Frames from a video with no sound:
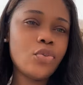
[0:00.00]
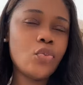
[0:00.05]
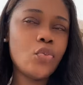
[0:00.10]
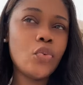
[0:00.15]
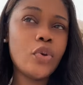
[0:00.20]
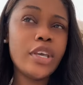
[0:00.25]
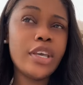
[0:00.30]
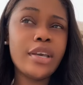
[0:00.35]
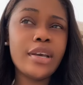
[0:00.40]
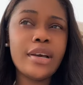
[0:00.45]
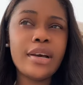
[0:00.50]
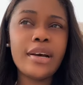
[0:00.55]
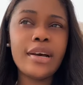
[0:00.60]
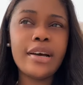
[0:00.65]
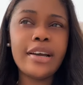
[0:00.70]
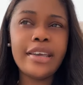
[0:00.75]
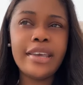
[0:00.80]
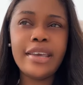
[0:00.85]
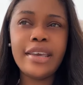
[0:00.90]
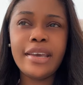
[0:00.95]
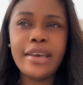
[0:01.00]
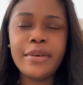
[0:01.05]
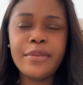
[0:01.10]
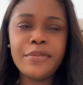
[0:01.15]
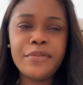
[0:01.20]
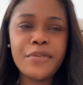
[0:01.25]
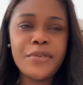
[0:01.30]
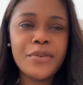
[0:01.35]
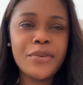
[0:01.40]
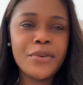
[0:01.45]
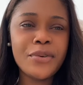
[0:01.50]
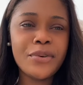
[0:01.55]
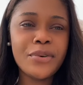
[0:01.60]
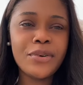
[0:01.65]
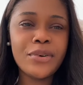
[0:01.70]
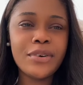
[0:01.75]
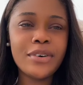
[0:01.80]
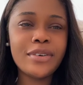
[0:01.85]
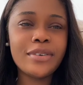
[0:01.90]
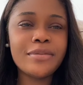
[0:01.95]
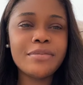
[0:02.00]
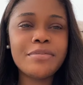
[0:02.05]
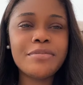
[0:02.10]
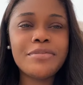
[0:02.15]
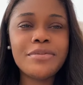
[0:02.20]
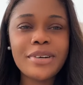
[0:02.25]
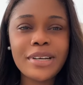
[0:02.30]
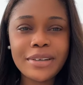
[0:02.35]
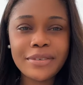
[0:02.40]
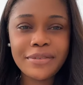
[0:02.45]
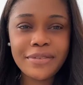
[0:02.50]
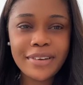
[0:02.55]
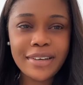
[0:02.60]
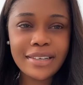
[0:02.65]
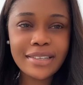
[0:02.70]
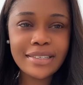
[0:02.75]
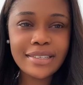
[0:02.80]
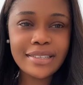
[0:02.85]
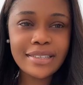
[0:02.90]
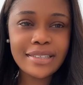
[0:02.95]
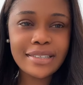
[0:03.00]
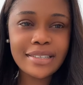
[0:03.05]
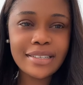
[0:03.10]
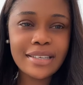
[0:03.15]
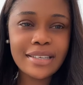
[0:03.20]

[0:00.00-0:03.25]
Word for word: We are here for breakfast.